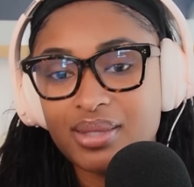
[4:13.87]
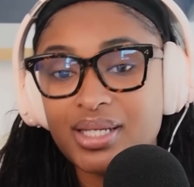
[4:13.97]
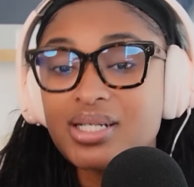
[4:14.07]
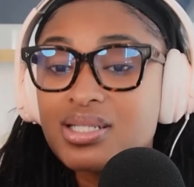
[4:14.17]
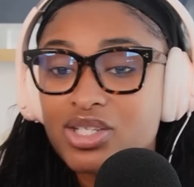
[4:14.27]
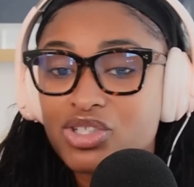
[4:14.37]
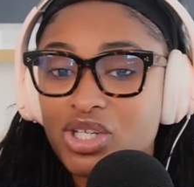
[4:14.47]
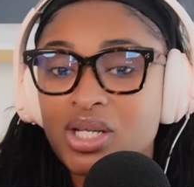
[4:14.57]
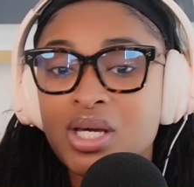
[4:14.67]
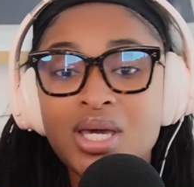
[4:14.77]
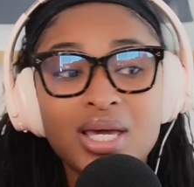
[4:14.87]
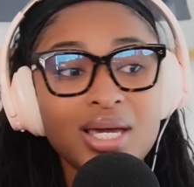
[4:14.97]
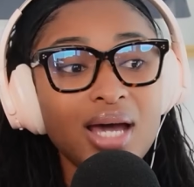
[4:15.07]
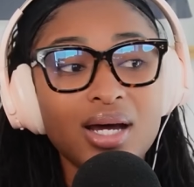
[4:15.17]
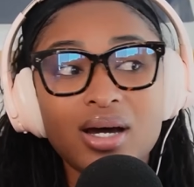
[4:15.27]
and their decision
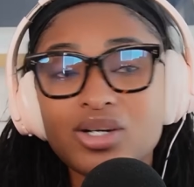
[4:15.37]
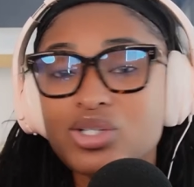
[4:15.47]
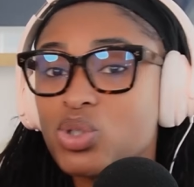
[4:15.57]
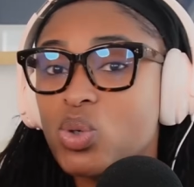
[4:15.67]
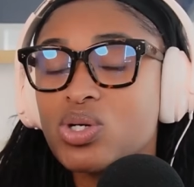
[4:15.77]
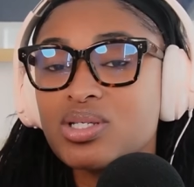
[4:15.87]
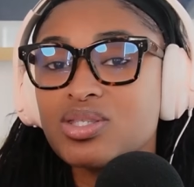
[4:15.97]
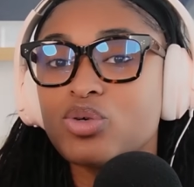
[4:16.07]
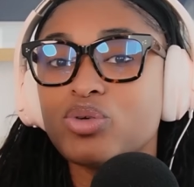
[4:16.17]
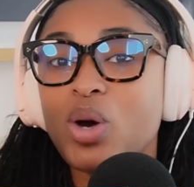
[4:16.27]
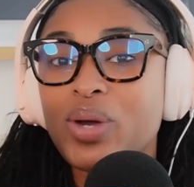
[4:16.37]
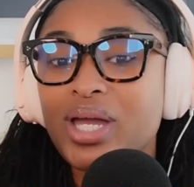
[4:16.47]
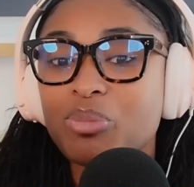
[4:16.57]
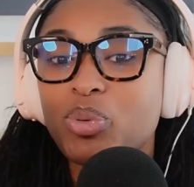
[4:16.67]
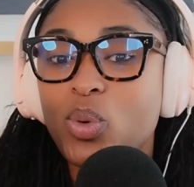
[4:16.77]
kind of underscores the
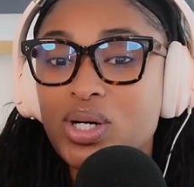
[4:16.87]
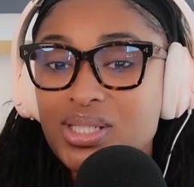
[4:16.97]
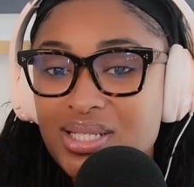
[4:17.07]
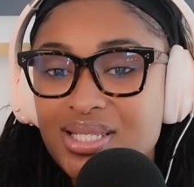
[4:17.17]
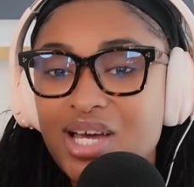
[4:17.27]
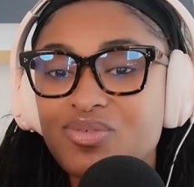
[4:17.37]
growing importance